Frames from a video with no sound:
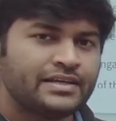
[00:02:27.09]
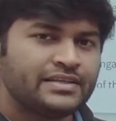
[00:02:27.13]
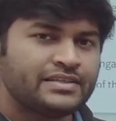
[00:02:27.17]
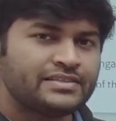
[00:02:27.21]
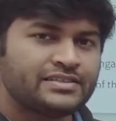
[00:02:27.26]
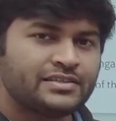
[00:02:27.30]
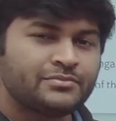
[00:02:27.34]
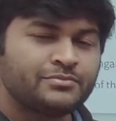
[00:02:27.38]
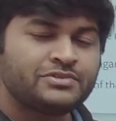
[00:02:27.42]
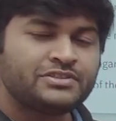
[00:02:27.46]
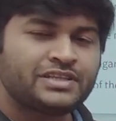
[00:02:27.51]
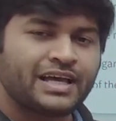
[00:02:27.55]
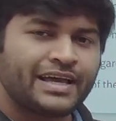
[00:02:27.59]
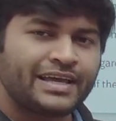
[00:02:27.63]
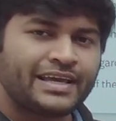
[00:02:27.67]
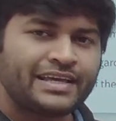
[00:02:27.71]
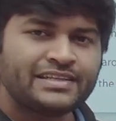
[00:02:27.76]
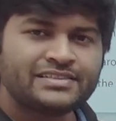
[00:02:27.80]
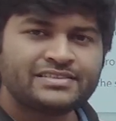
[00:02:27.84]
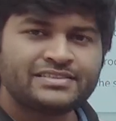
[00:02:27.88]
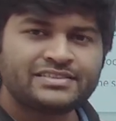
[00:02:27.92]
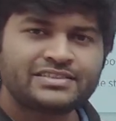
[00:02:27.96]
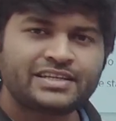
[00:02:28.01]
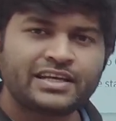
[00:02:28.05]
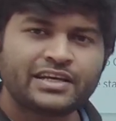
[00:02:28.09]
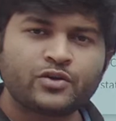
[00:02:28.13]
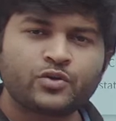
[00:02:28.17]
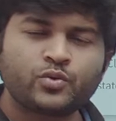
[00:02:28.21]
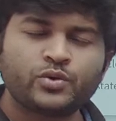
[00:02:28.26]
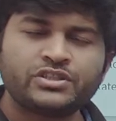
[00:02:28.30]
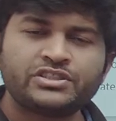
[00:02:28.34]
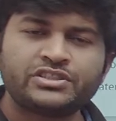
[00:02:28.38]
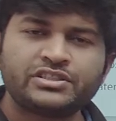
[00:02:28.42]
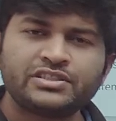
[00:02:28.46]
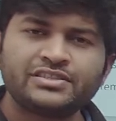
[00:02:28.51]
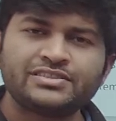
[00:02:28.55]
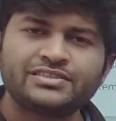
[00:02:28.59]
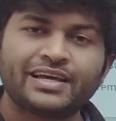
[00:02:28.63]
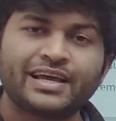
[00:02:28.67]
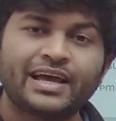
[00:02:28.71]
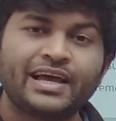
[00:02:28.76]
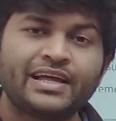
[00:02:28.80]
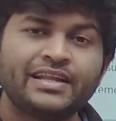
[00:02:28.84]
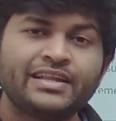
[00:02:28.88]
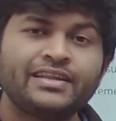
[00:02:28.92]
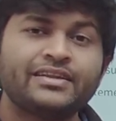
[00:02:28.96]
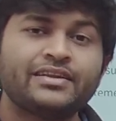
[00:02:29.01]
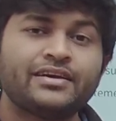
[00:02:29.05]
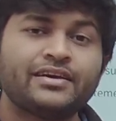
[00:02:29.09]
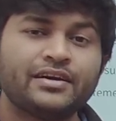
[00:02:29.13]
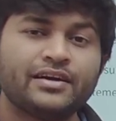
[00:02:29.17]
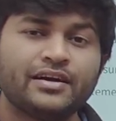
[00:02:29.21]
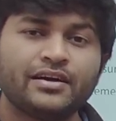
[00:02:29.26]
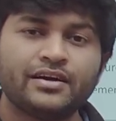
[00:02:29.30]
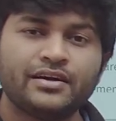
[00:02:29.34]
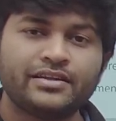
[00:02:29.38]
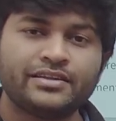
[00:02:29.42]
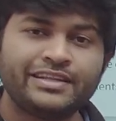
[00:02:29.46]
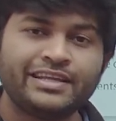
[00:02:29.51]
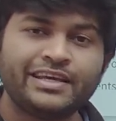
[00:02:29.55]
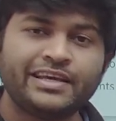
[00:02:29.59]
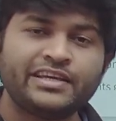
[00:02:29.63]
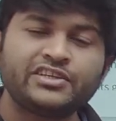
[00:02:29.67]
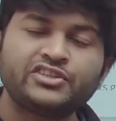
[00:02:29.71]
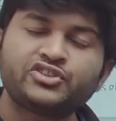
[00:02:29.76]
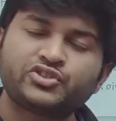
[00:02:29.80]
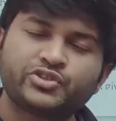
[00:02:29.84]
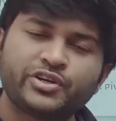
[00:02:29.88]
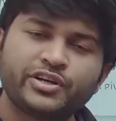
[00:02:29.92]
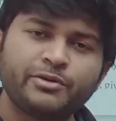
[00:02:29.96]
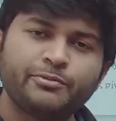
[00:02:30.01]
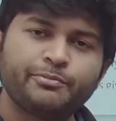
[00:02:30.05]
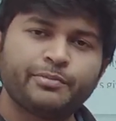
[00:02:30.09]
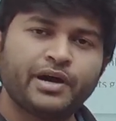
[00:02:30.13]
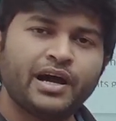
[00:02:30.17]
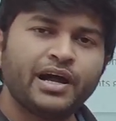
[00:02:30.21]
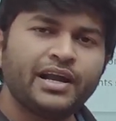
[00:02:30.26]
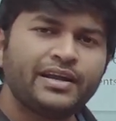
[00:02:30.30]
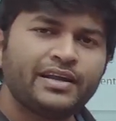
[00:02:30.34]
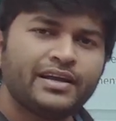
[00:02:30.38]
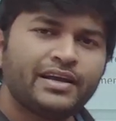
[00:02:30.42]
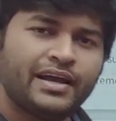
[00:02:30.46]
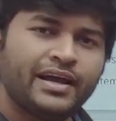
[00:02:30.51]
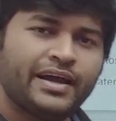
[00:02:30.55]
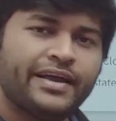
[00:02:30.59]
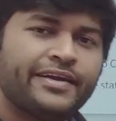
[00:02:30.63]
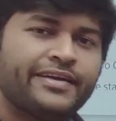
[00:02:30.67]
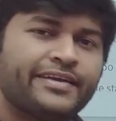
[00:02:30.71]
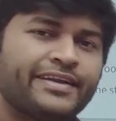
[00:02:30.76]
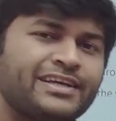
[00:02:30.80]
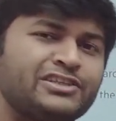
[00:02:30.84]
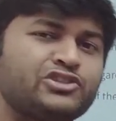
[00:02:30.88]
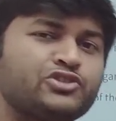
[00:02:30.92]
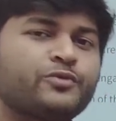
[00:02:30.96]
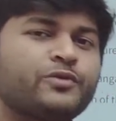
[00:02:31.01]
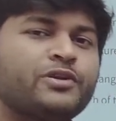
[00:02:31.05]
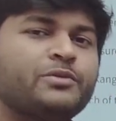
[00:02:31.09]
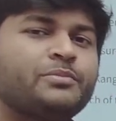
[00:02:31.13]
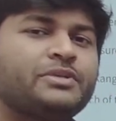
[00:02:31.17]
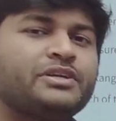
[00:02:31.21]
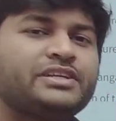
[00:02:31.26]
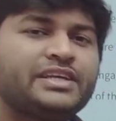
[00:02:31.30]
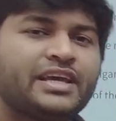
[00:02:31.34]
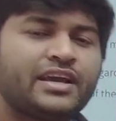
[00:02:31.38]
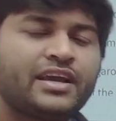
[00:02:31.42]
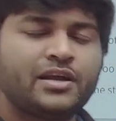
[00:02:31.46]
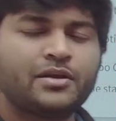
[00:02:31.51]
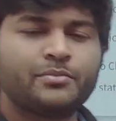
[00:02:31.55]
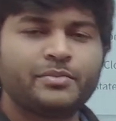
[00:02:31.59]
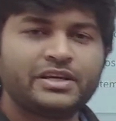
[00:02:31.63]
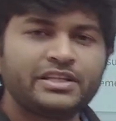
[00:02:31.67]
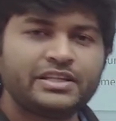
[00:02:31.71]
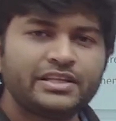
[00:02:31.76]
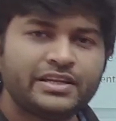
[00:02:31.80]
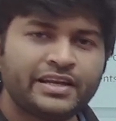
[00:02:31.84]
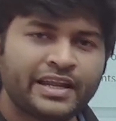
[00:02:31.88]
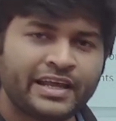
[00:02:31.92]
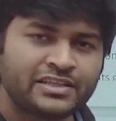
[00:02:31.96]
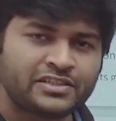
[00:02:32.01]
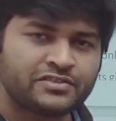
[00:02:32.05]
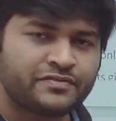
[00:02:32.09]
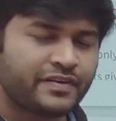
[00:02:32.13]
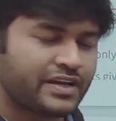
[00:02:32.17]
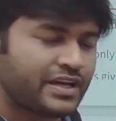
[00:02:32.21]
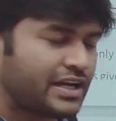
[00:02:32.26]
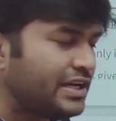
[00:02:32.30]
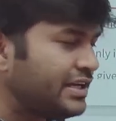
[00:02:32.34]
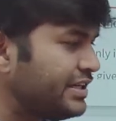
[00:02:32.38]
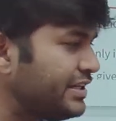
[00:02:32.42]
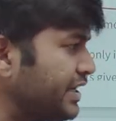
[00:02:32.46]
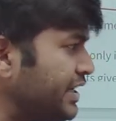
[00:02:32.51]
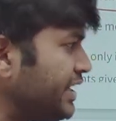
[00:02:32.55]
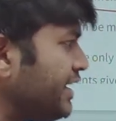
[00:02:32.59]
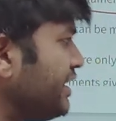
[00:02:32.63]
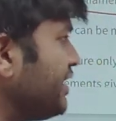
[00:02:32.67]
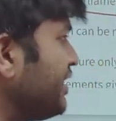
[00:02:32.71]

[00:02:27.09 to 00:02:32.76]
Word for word: some science tech questions and uh, the history part and rest will be taken by the next faculty